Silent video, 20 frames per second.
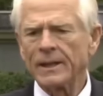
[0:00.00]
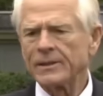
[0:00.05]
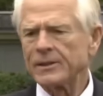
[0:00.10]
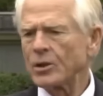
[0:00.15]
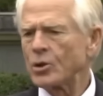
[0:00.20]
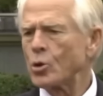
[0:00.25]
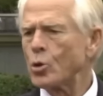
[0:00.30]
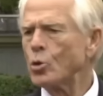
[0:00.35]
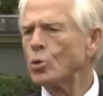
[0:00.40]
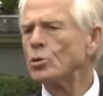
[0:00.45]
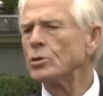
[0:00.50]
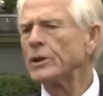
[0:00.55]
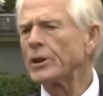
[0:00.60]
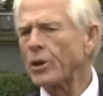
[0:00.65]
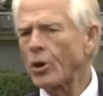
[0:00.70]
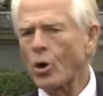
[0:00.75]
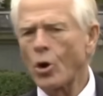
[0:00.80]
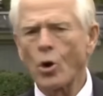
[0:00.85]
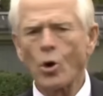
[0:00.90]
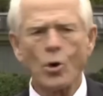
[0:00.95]
to cool
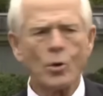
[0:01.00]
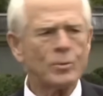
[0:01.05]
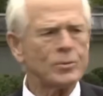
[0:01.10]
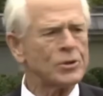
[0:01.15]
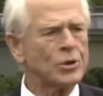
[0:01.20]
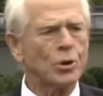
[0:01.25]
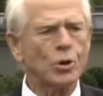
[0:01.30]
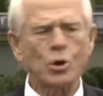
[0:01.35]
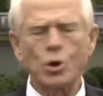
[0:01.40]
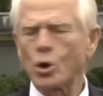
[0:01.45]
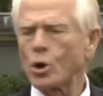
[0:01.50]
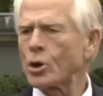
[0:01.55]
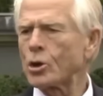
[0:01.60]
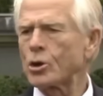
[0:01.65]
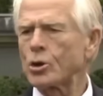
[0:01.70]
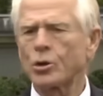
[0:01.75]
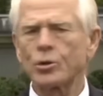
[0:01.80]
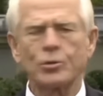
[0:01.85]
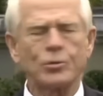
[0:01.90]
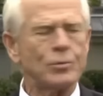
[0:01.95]
their homes or cook
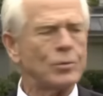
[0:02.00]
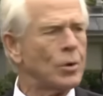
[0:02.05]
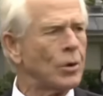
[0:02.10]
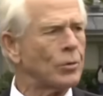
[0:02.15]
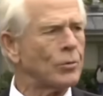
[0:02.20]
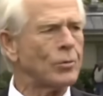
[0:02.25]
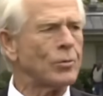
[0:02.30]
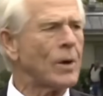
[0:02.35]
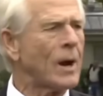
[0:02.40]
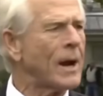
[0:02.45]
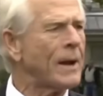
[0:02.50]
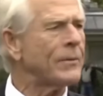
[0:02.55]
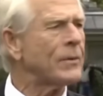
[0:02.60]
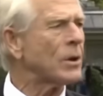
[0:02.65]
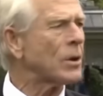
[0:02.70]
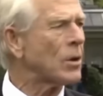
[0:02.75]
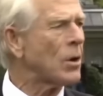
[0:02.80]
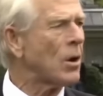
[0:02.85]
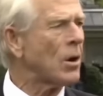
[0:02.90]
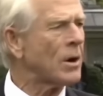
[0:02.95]
or drive
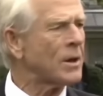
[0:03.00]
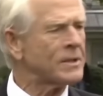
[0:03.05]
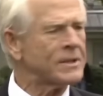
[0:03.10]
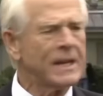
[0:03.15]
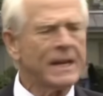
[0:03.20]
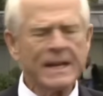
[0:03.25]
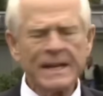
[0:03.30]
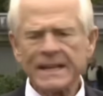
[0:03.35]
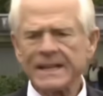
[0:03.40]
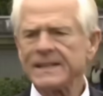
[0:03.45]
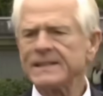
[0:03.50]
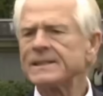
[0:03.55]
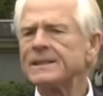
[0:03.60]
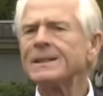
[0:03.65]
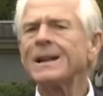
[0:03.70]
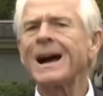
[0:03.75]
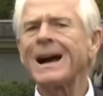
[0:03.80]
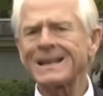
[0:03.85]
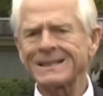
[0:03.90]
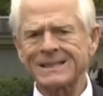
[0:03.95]
their cars is
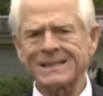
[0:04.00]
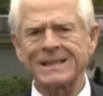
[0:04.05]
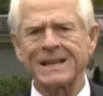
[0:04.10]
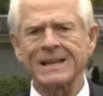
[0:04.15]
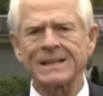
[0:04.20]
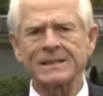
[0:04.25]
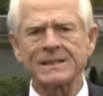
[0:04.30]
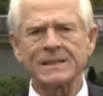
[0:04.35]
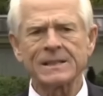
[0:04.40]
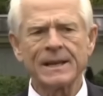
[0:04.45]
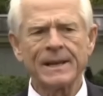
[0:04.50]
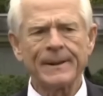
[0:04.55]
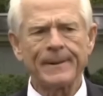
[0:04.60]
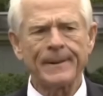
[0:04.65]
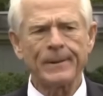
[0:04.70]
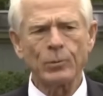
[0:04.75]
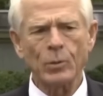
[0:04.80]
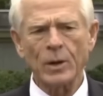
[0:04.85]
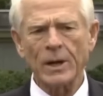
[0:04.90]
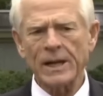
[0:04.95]
nonsense.
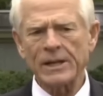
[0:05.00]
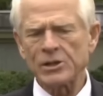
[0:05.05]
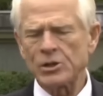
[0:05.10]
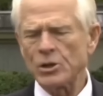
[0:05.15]
And what I